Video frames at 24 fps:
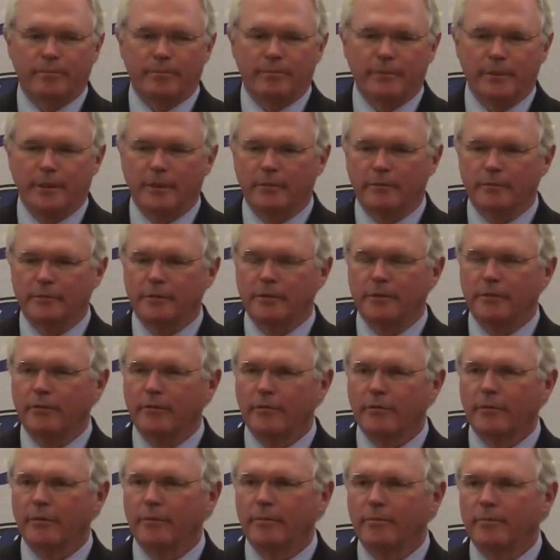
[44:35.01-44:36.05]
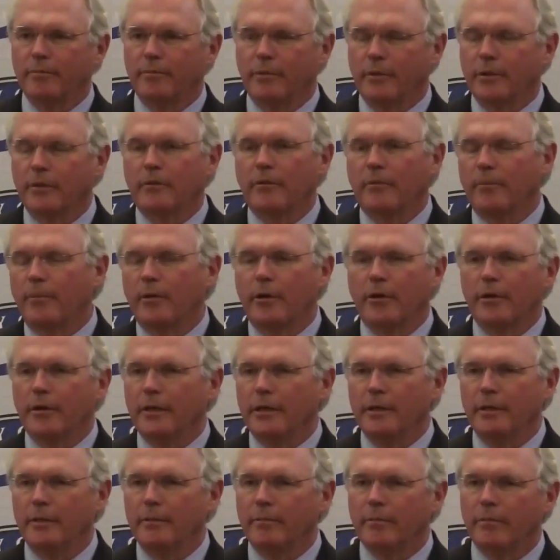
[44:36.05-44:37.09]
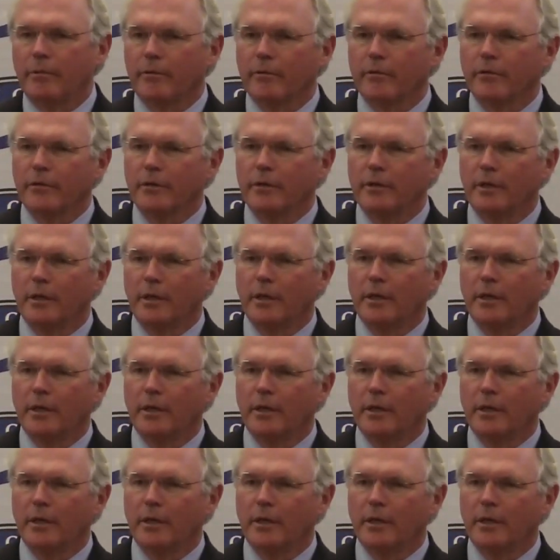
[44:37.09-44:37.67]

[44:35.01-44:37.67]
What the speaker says: you know, she's a political party person.